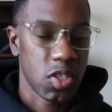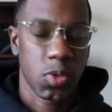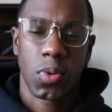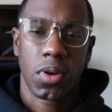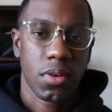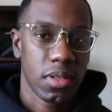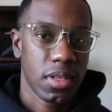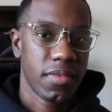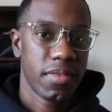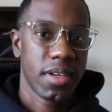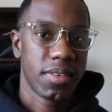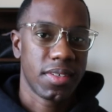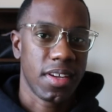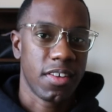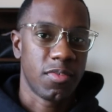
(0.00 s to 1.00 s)
Just work on loving
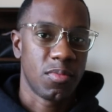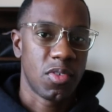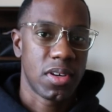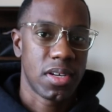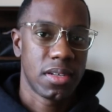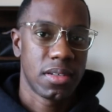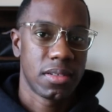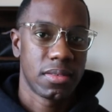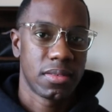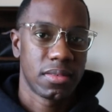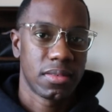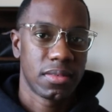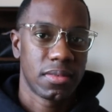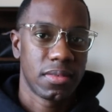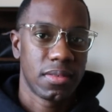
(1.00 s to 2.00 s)
yourself more,
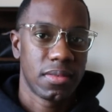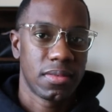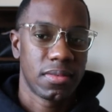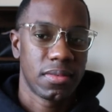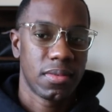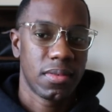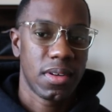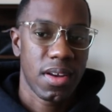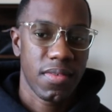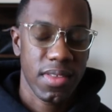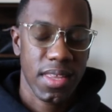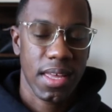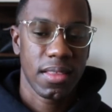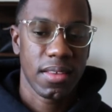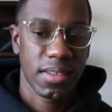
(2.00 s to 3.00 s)
whatever
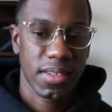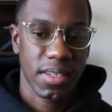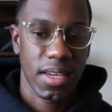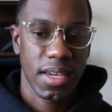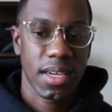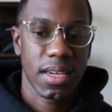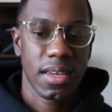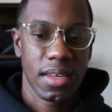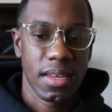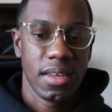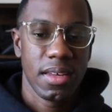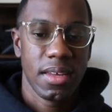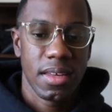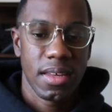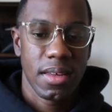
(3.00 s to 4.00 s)
that looks like.
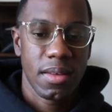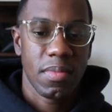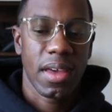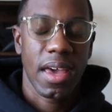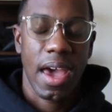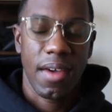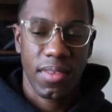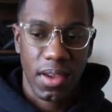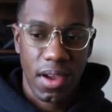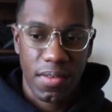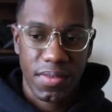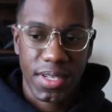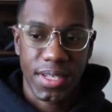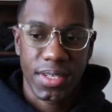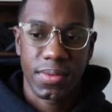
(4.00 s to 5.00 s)
But have the
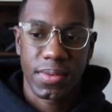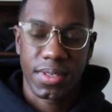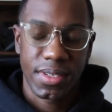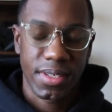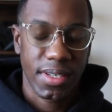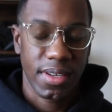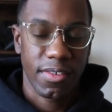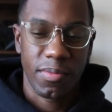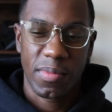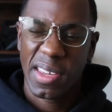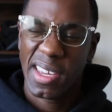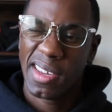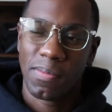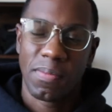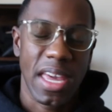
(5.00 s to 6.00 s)
conversation with yourself.
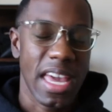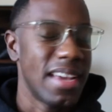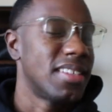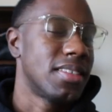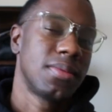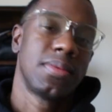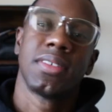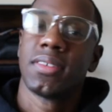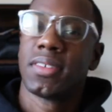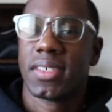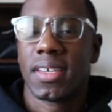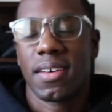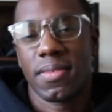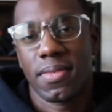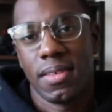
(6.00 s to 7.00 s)
Be patient with
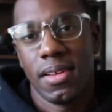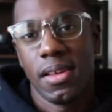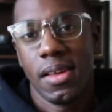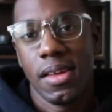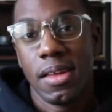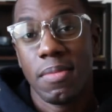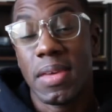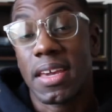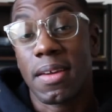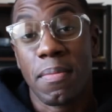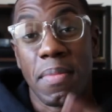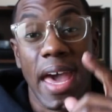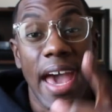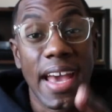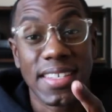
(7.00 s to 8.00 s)
yourself. Be
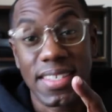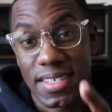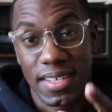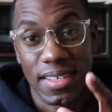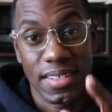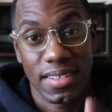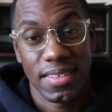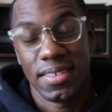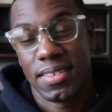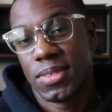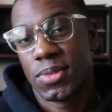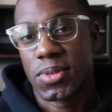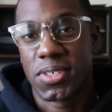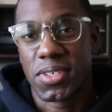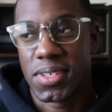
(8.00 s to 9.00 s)
compassionate
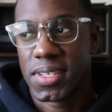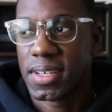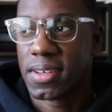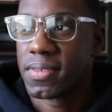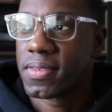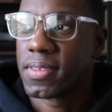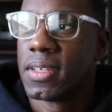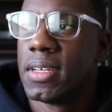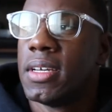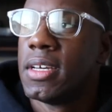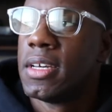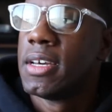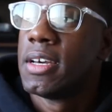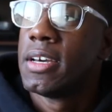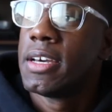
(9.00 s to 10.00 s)
towards yourself.
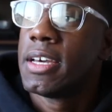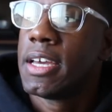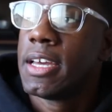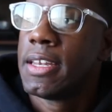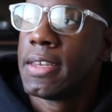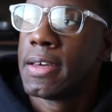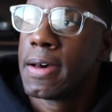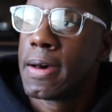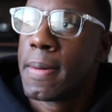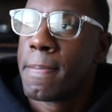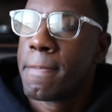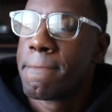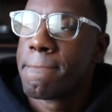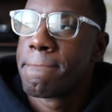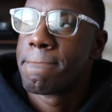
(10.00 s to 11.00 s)
And um,